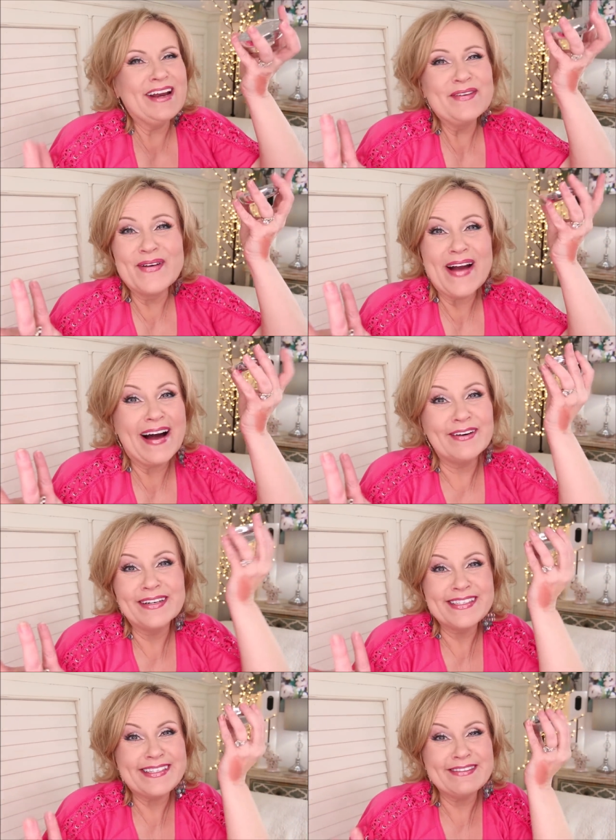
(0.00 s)
I don't know how
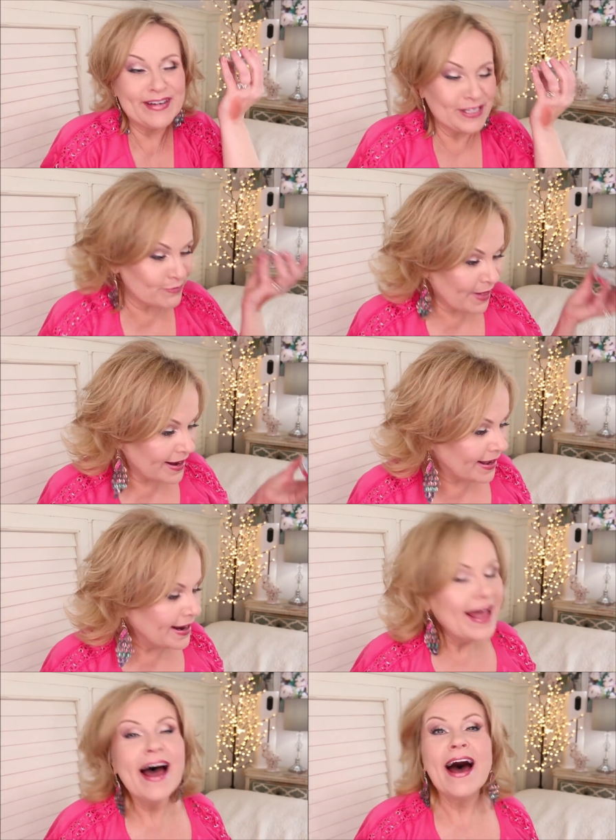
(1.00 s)
else to explain it
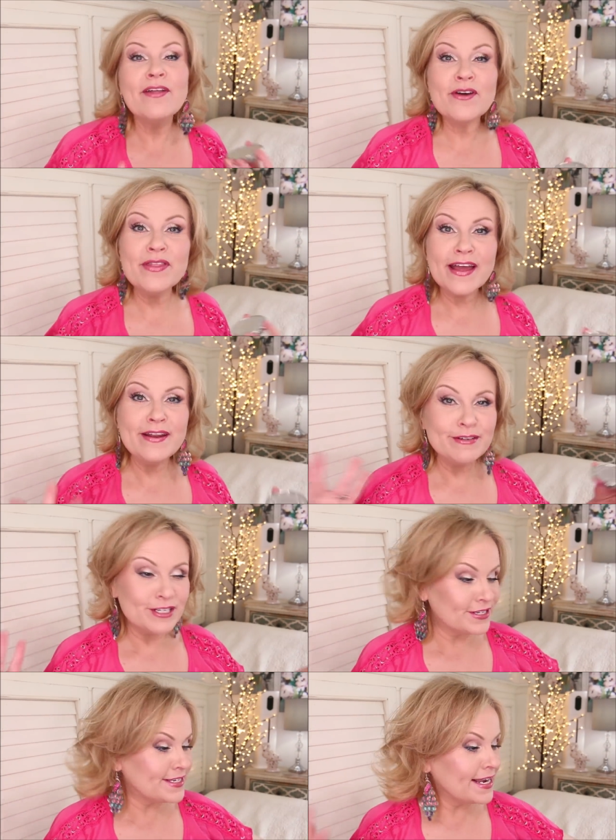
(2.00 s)
other than you
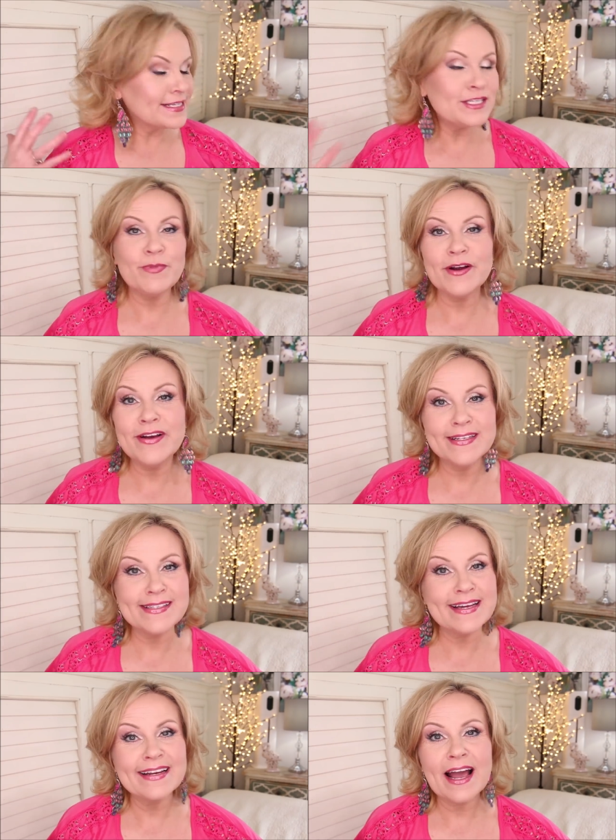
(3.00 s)
just experience it.